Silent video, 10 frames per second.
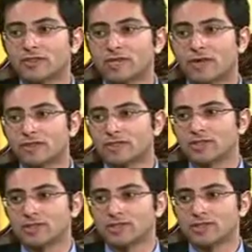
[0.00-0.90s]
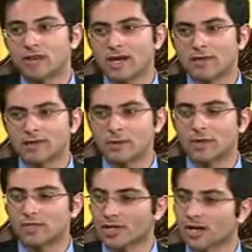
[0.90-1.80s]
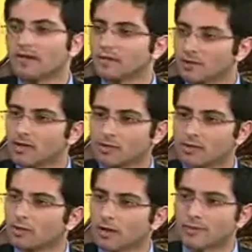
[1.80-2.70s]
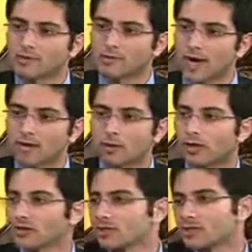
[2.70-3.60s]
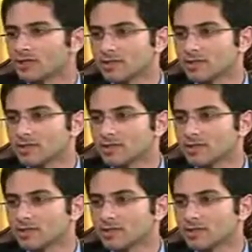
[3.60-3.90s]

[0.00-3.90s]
challenge is not so much a kind of intellectual or abstract one. It's just,